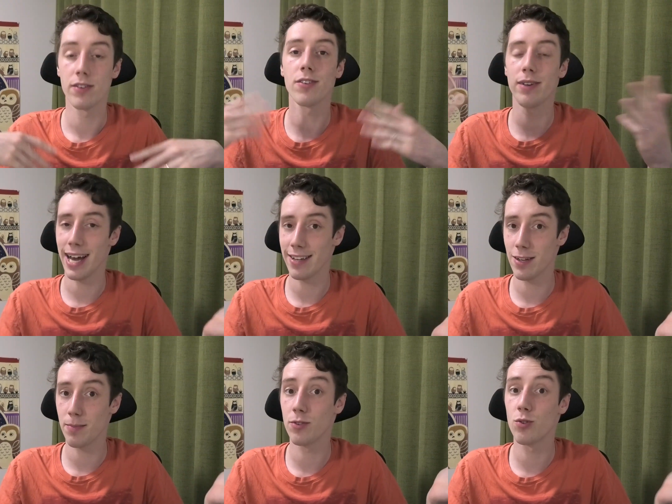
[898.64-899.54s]
So last
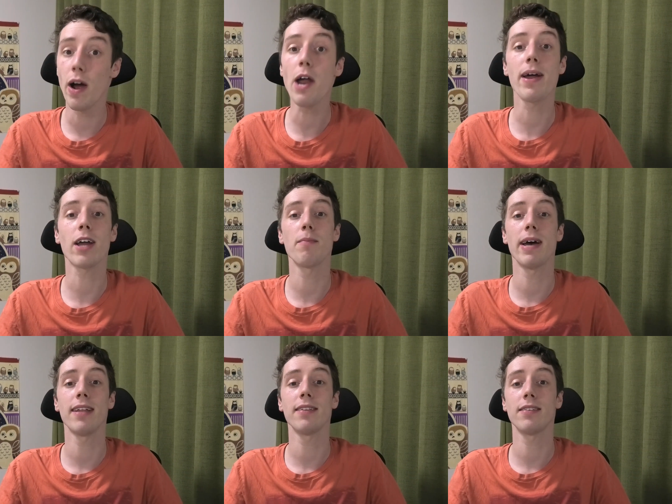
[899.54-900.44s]
up, do I
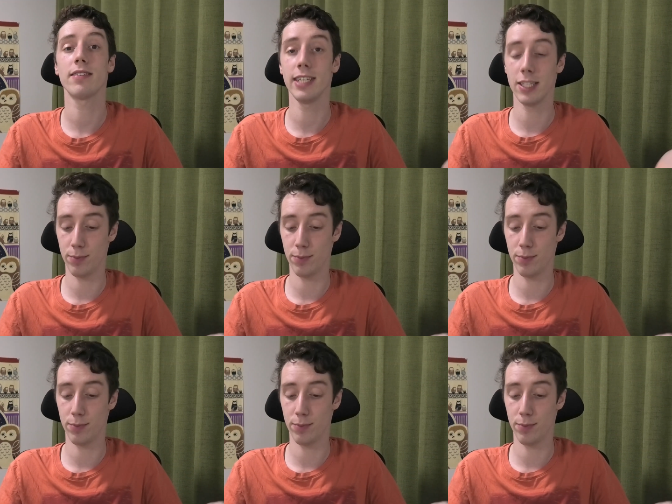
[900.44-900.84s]
recommend these